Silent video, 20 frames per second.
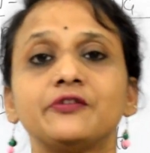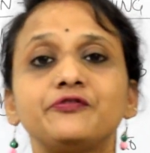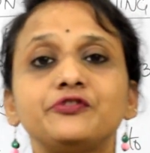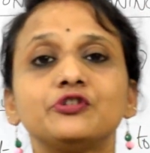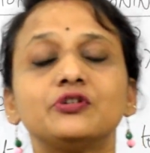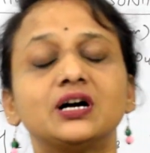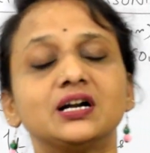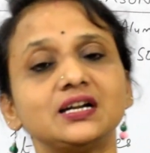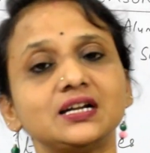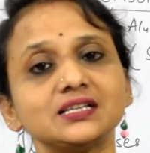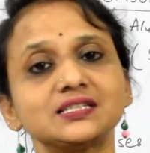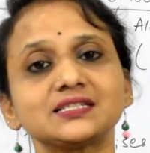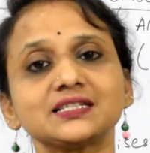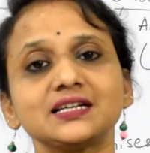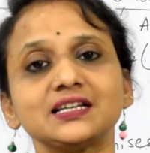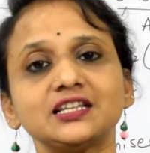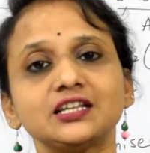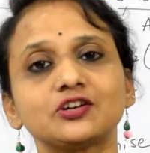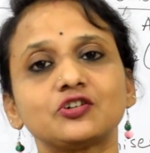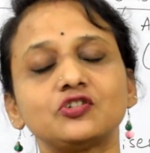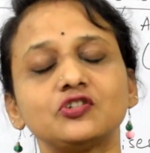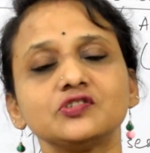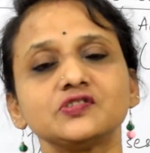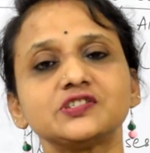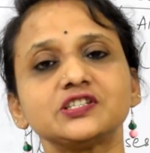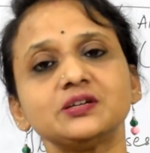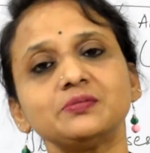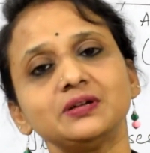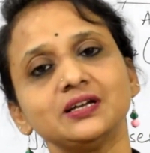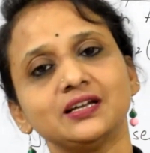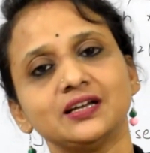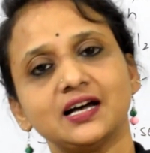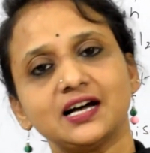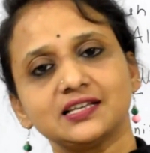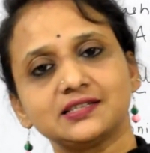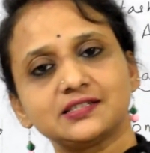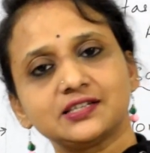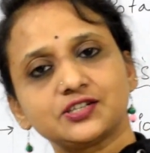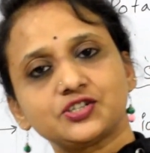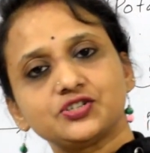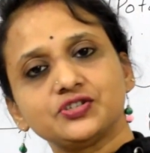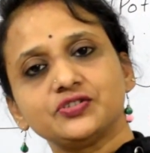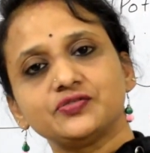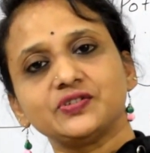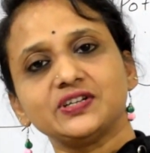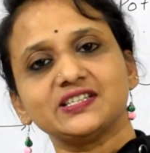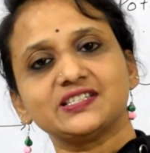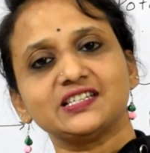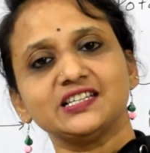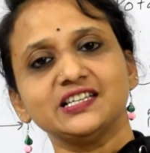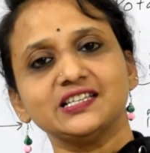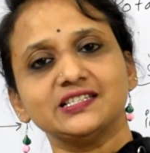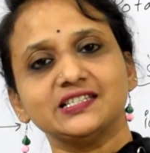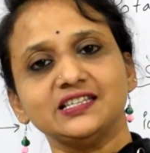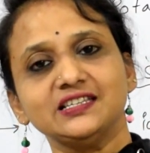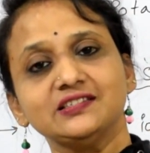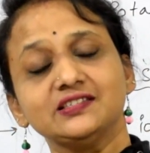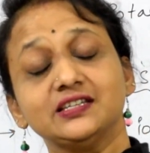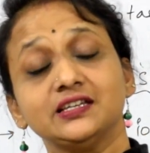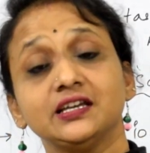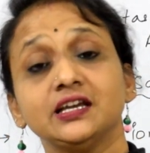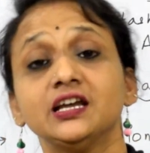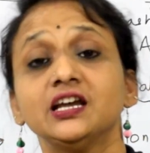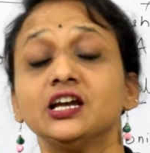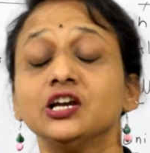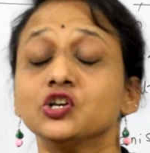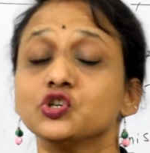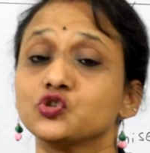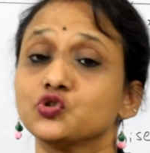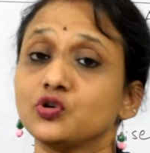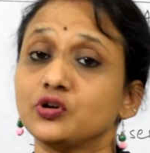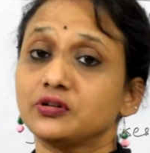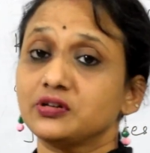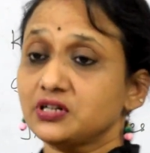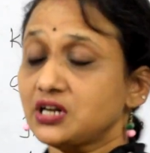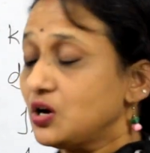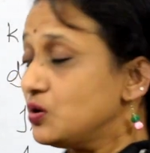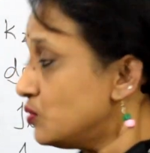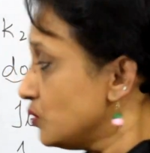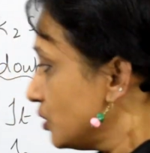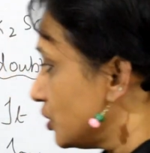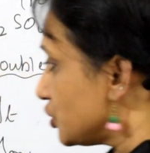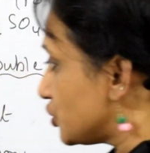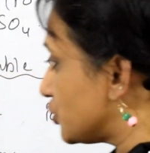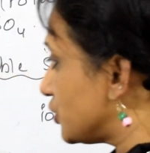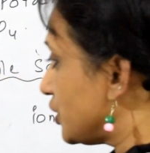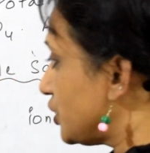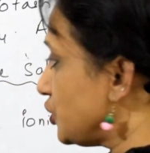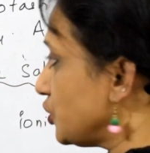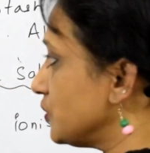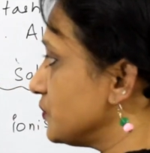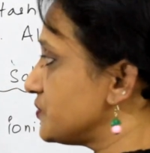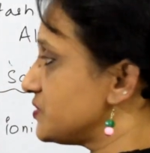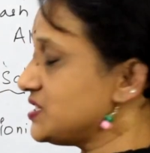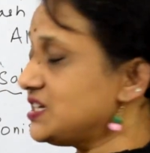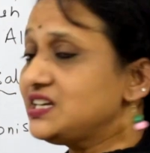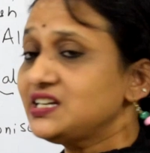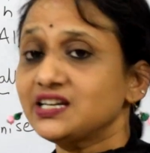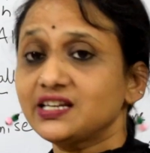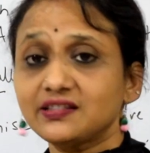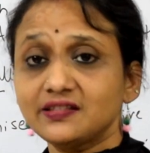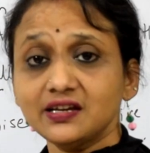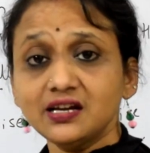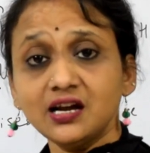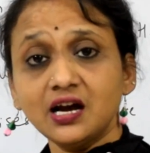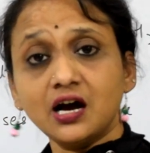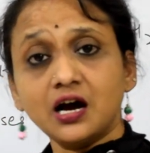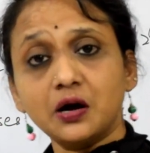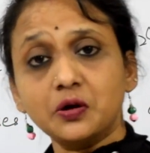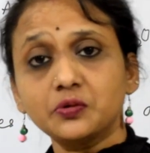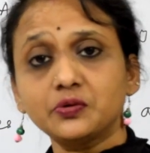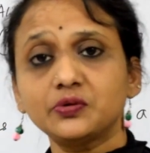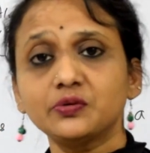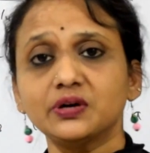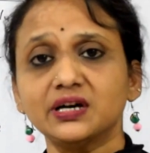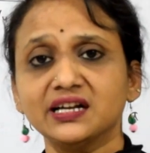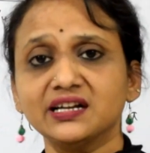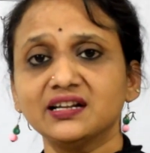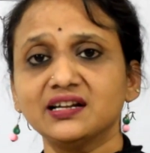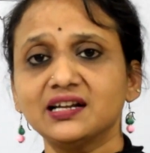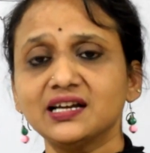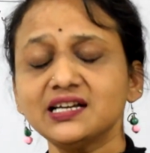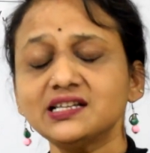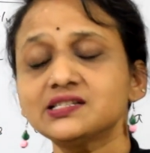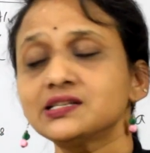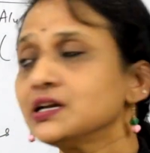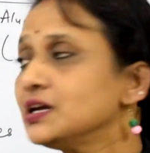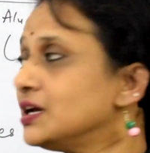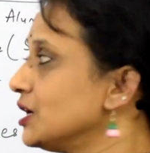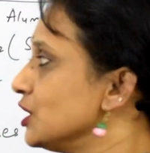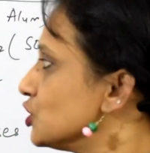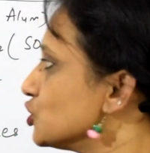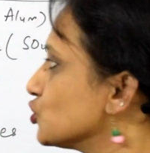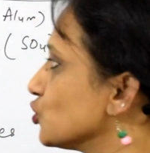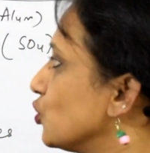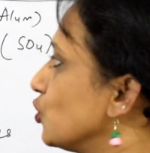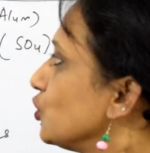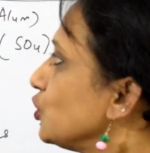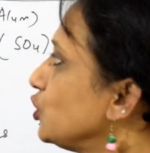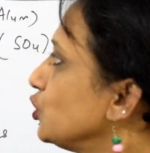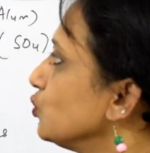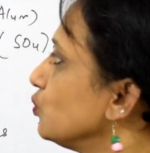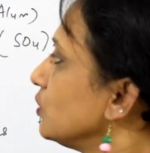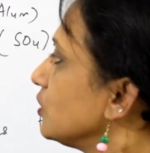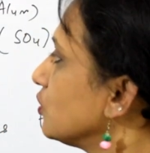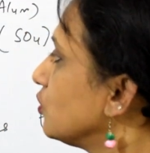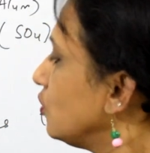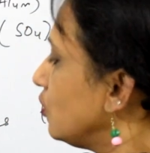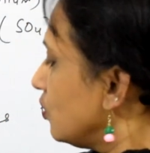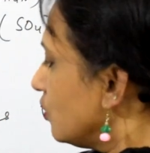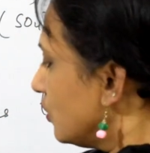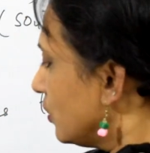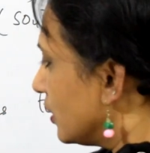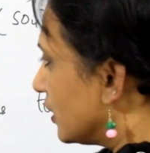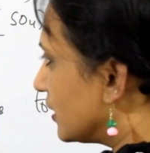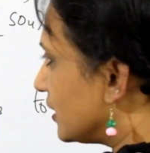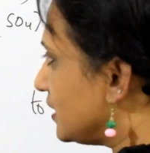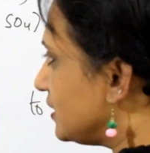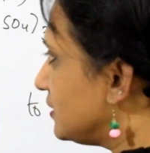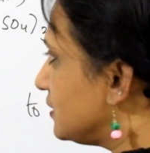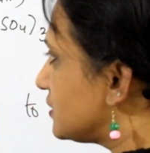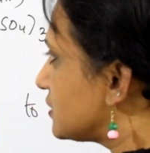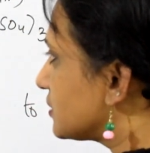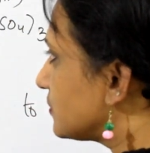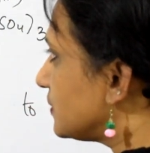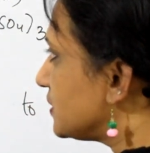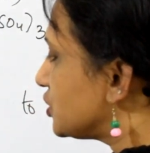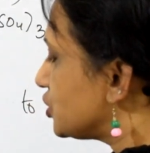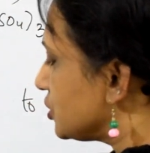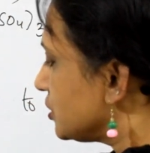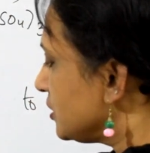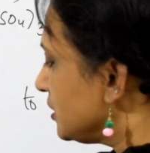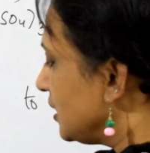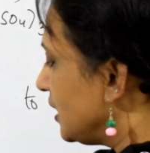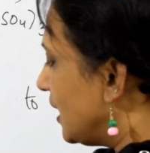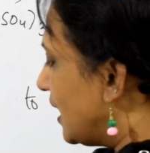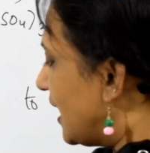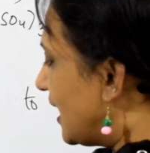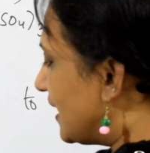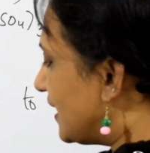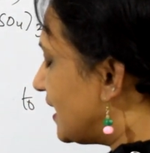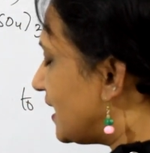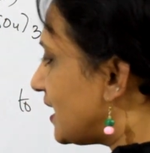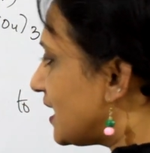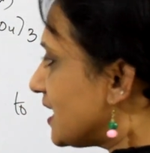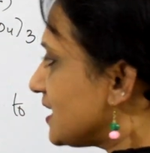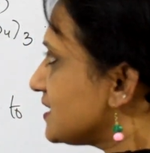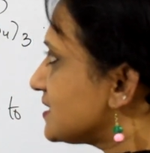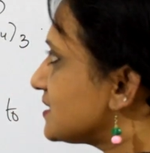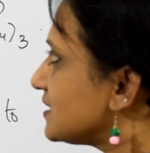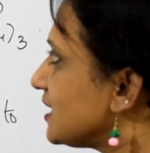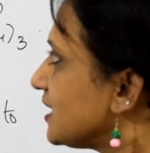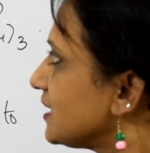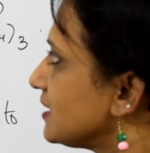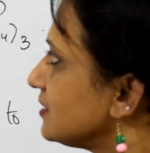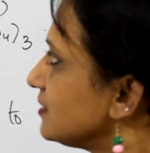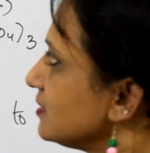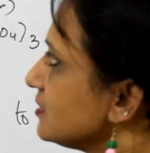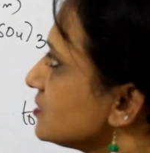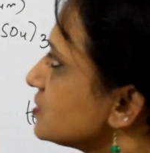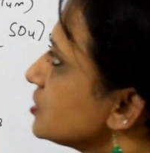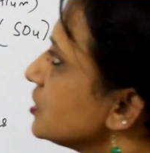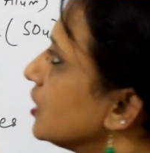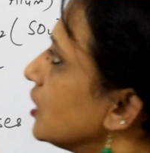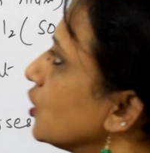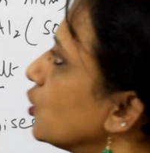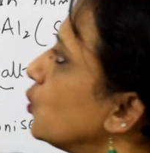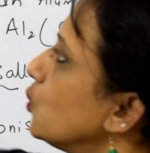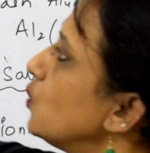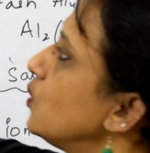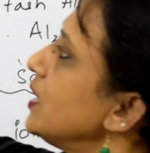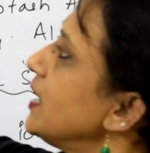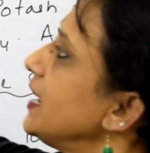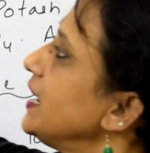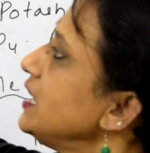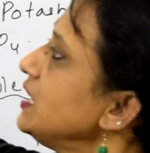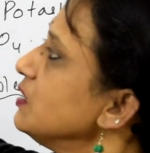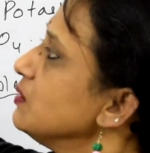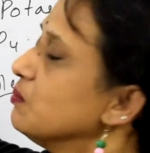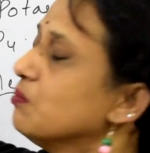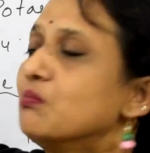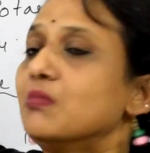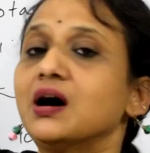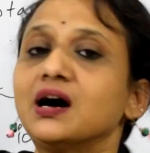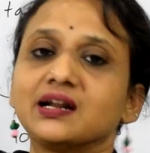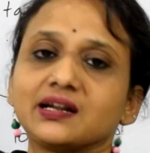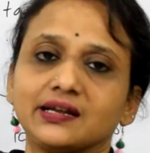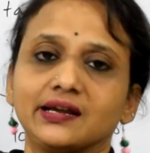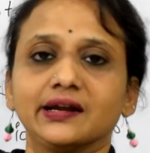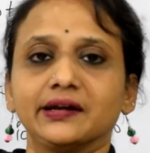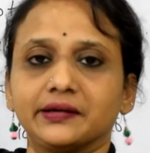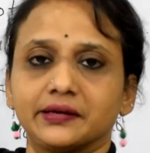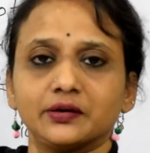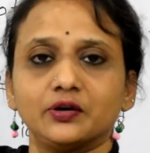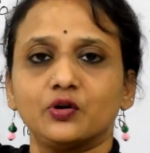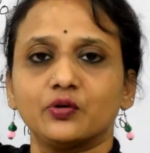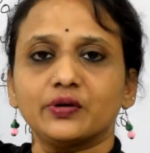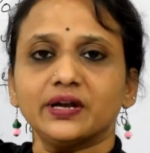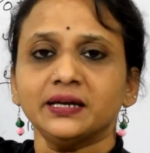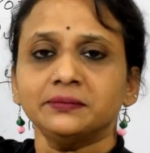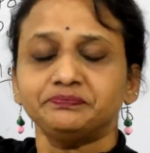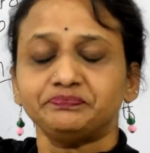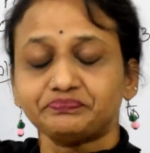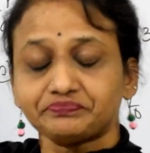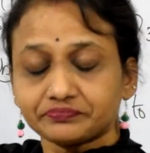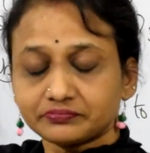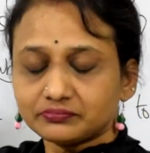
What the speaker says: If you understand the concept, assertion and reasoning is easy. So now, today you have seen, I think, how to analyze. So you will go read this question, analyze like this, go and mark it. Okay?